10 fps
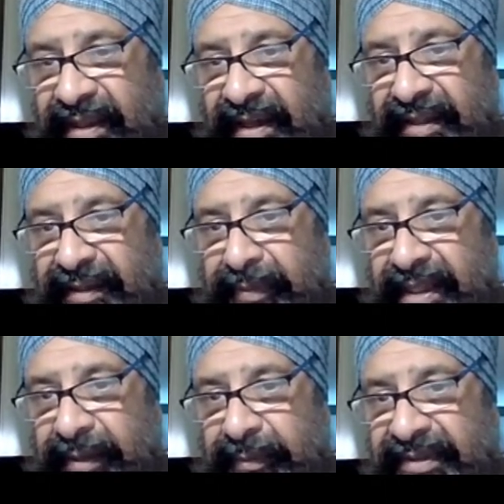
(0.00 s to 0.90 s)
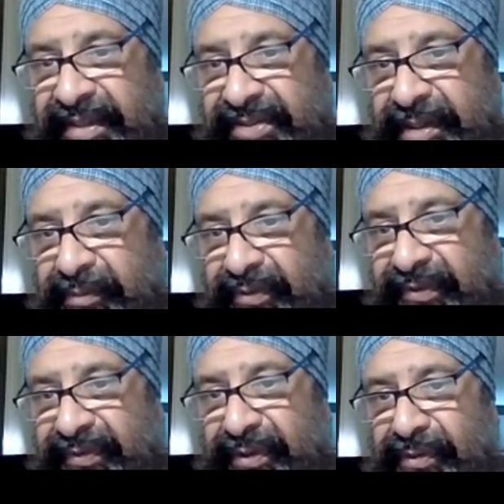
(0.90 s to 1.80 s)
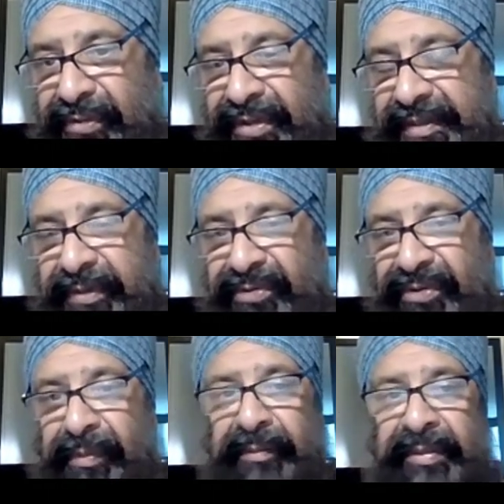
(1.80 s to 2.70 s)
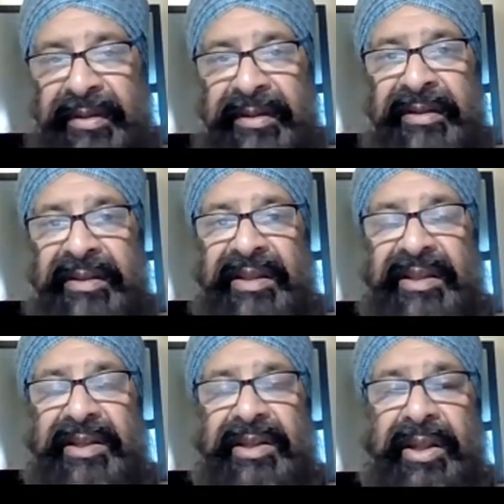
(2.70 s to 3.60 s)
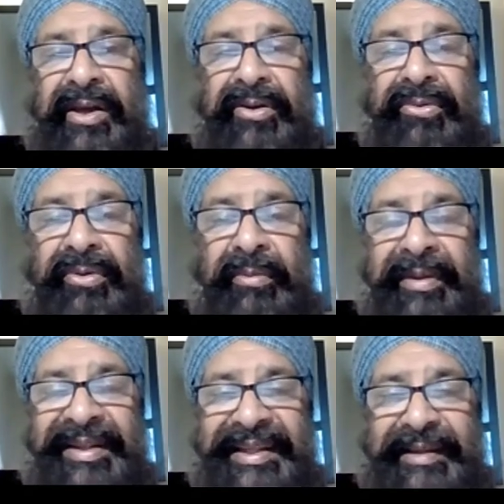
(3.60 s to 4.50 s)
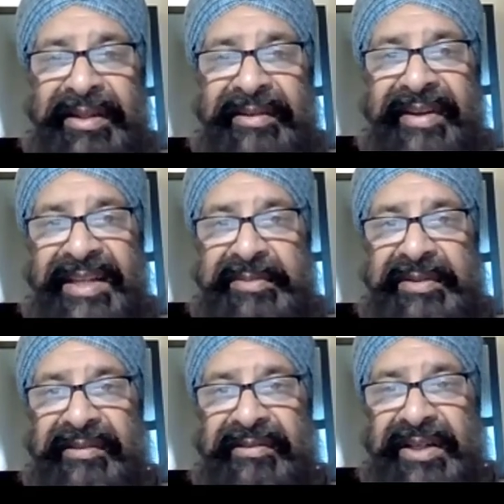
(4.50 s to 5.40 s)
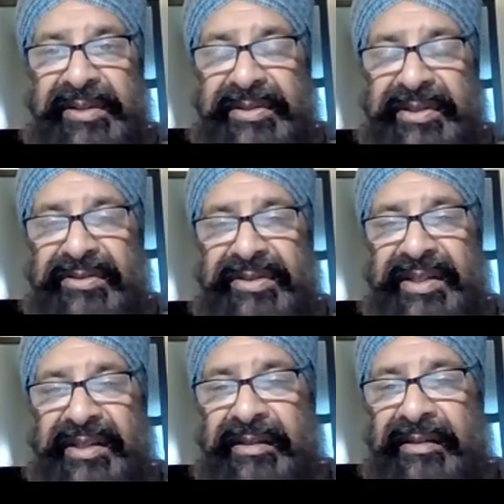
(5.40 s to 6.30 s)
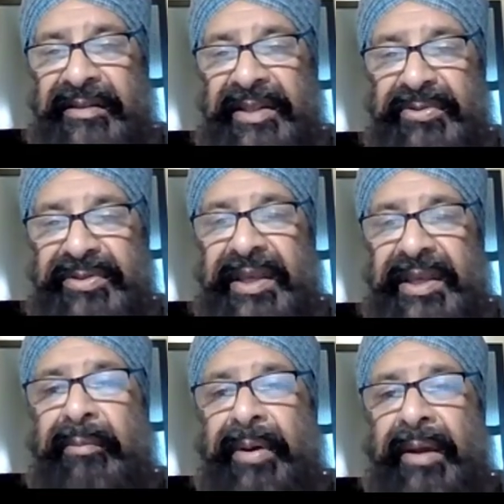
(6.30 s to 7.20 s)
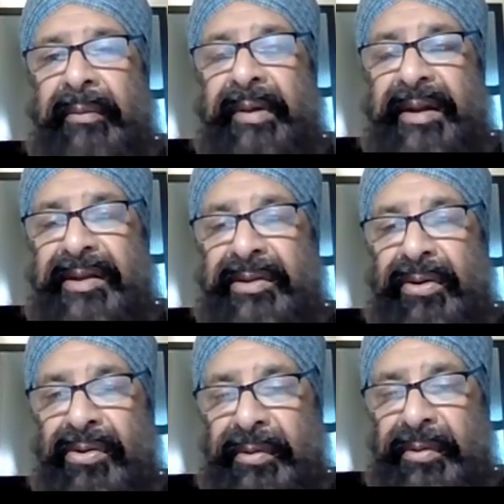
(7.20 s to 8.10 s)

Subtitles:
and the mandible has actually moved forwards. But remember, no mandibular advancement device was used here. This was a biomedic oral